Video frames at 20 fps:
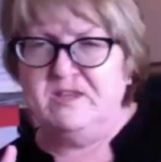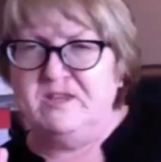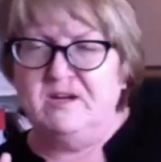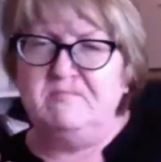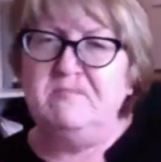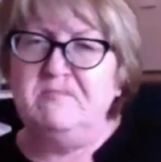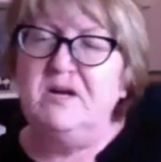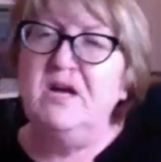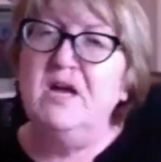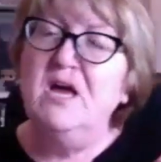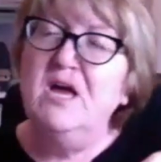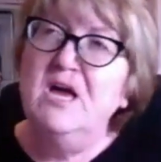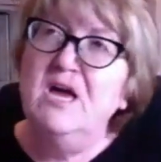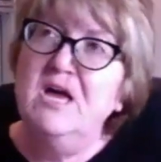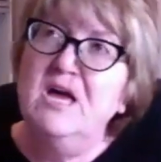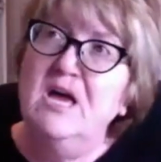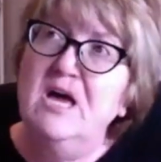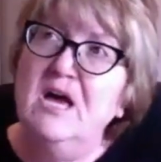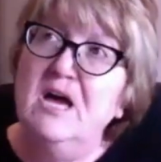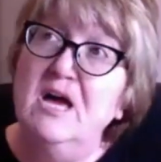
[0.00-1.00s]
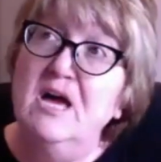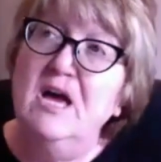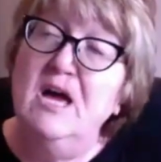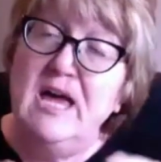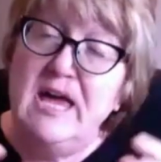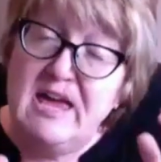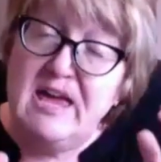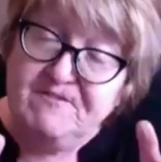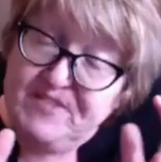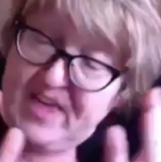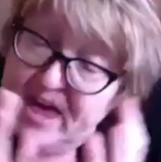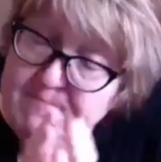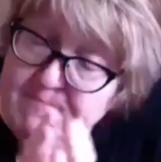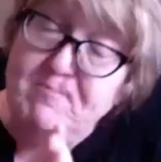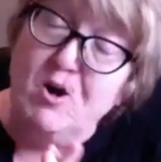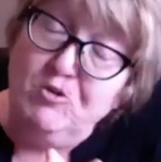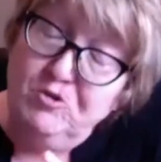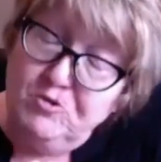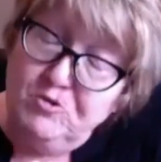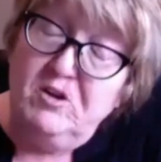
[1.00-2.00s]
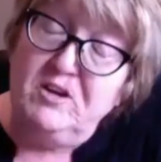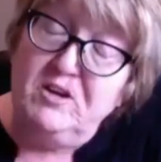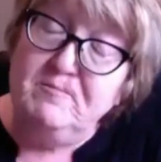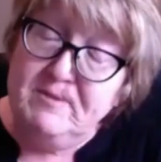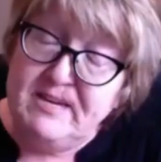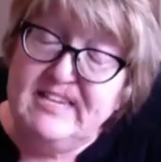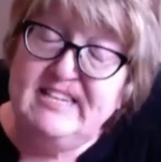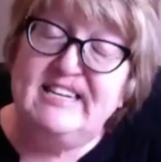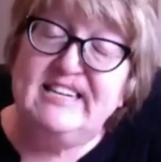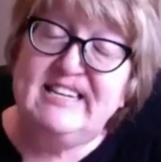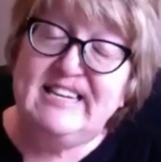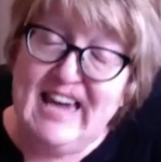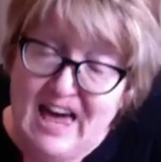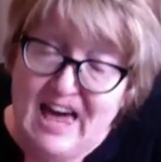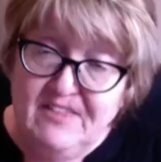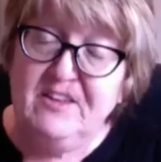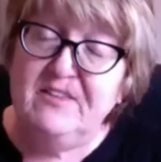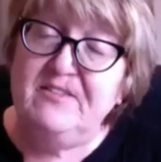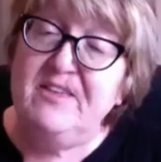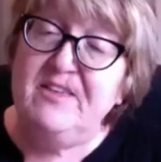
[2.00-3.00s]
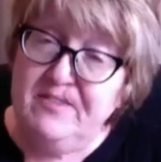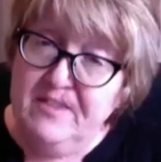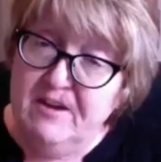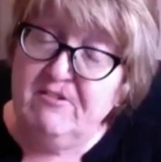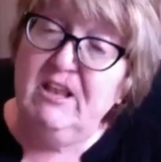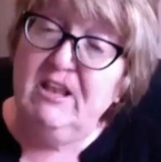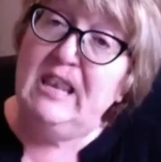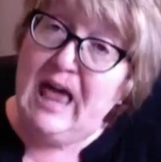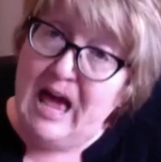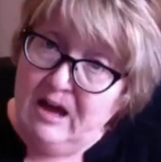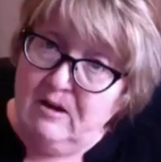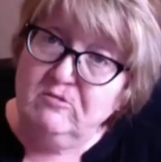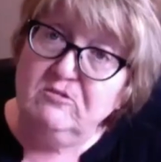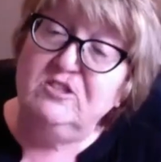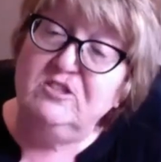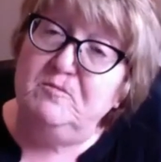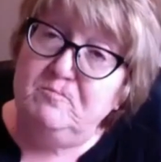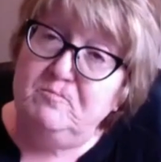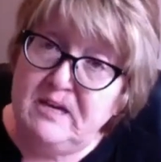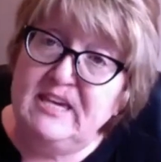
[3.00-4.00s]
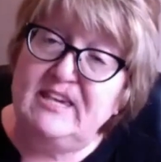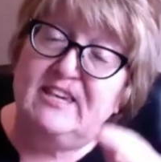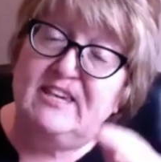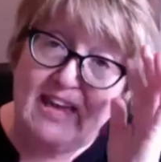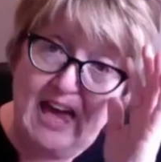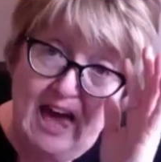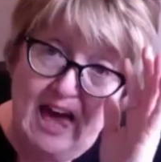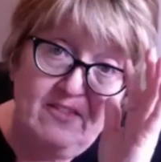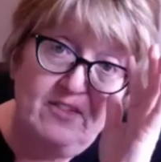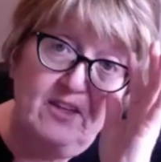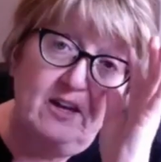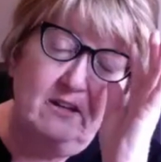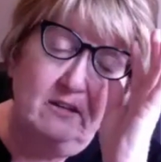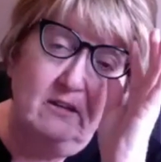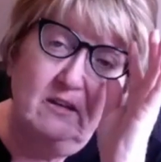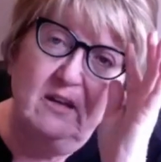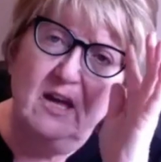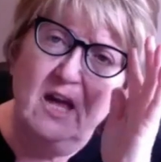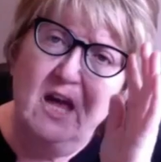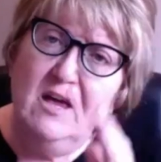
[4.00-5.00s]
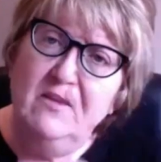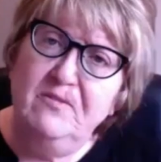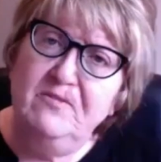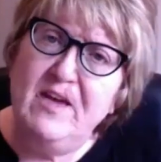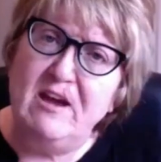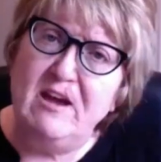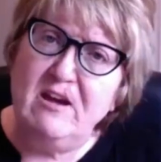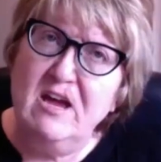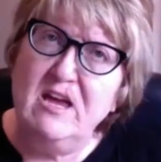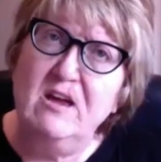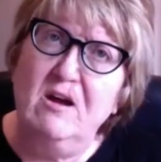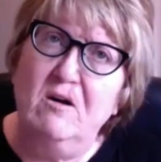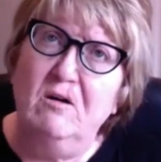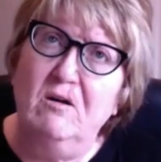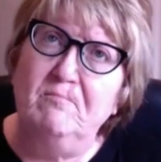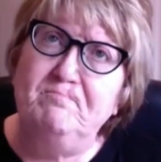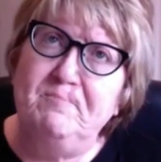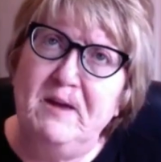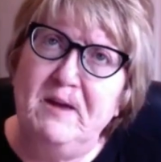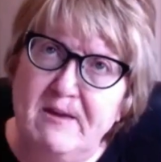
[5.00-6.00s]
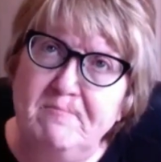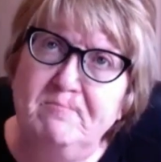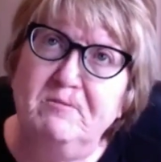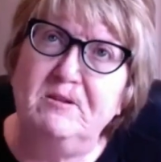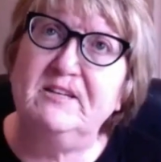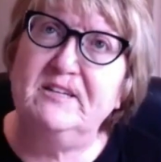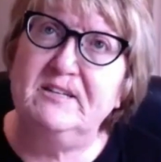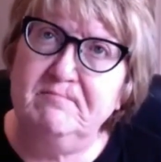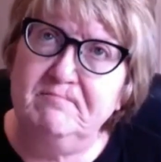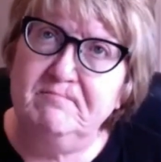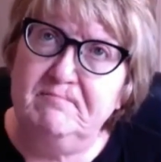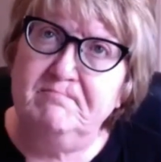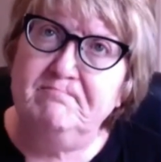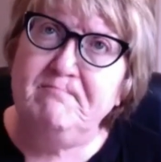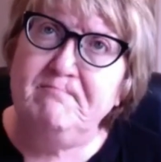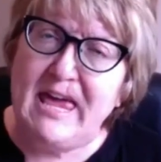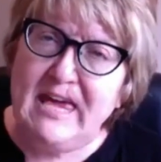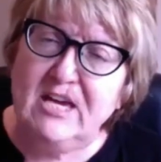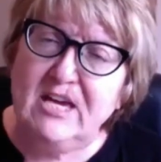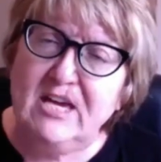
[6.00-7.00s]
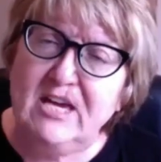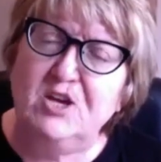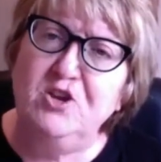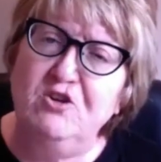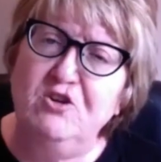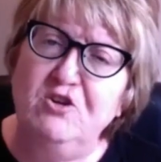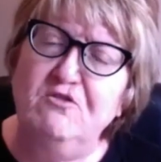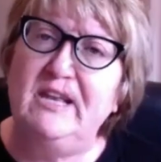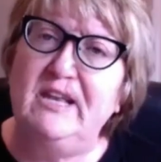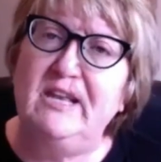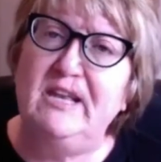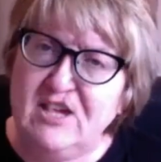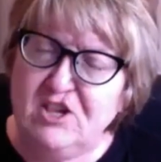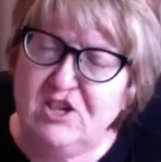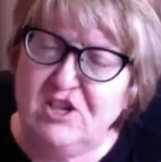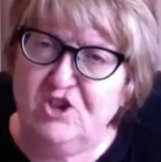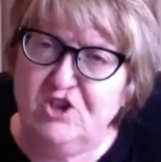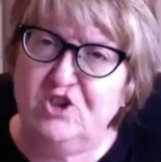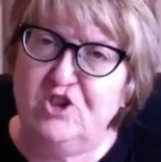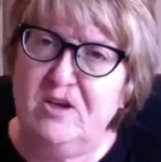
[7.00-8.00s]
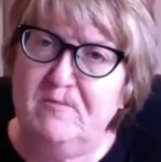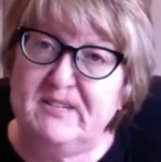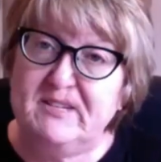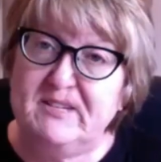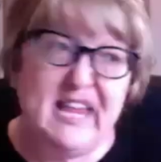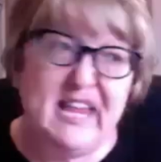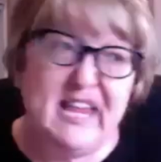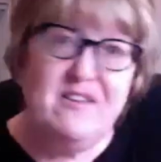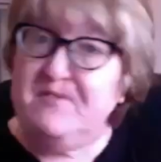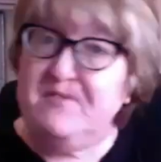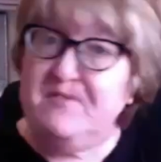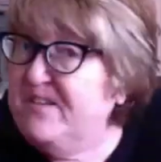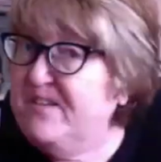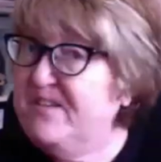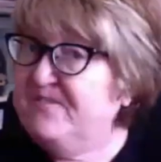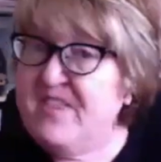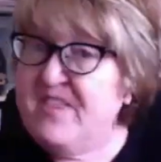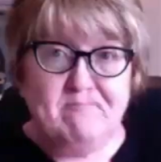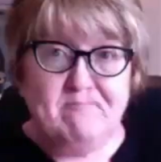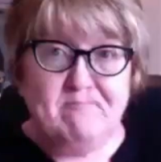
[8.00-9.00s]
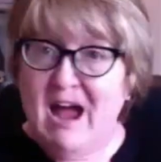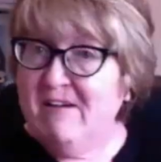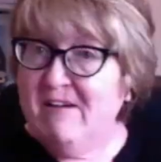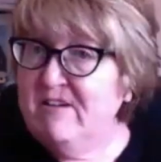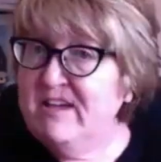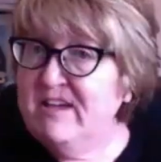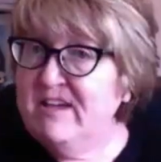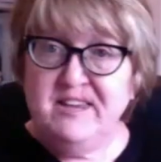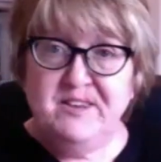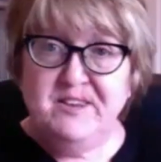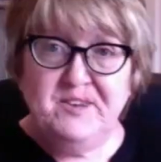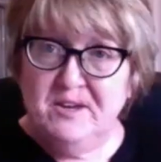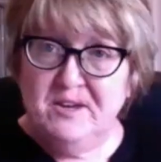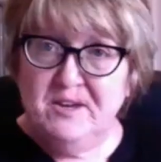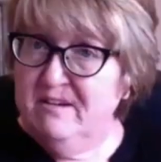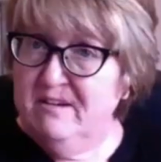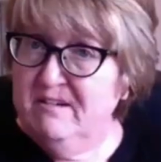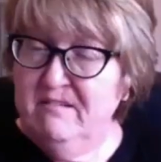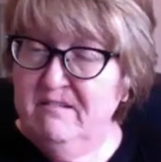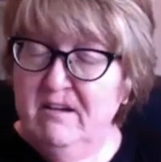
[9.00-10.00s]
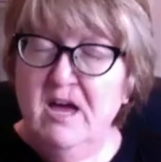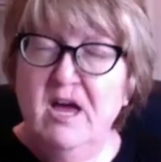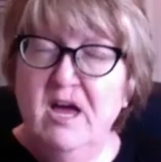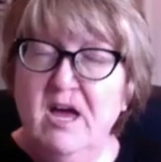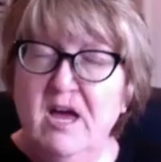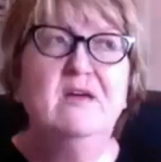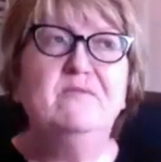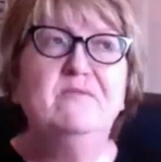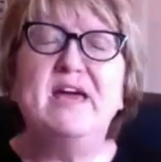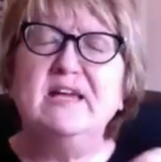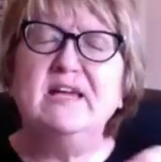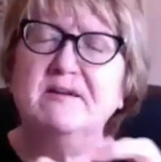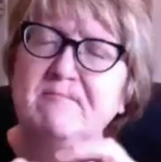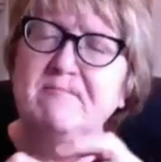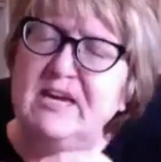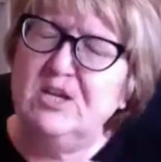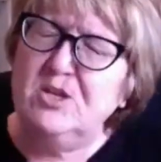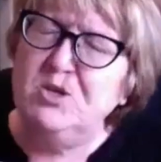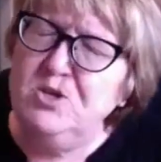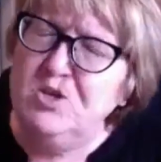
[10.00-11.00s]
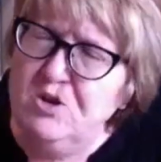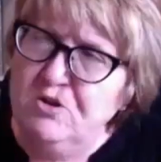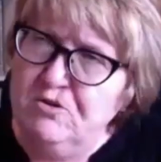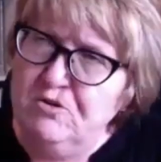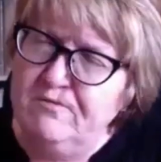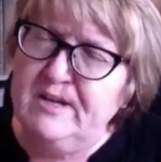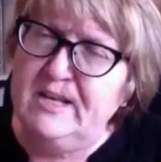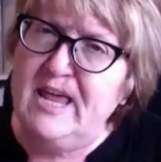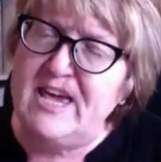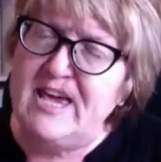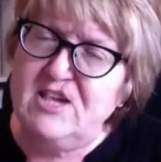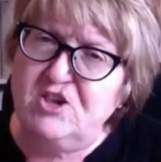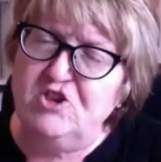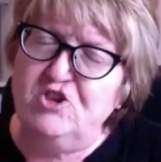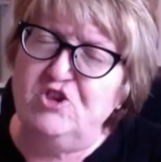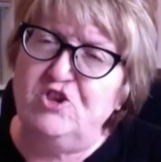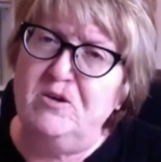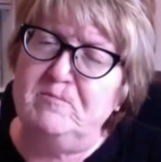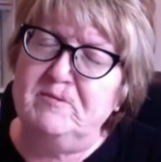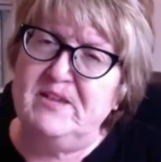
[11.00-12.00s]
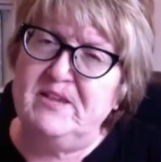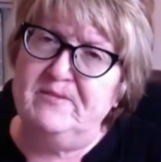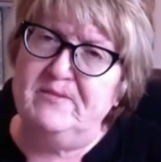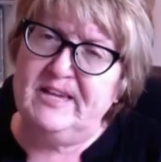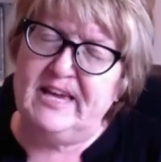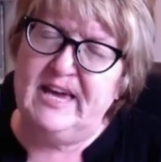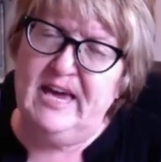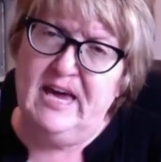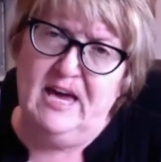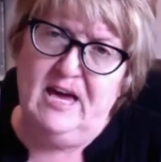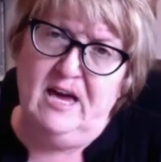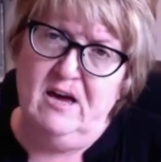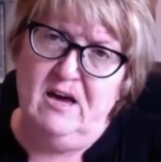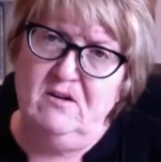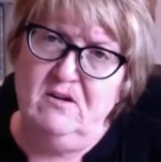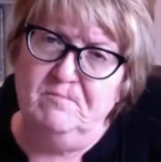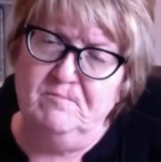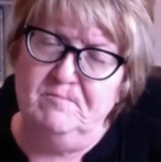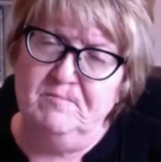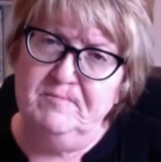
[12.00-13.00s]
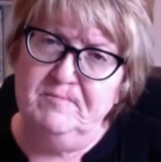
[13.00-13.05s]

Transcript: them. If they both want to be together, then they're allowed to be together. People can make new relationships. Even if they're married, they can make new relationships in the care home.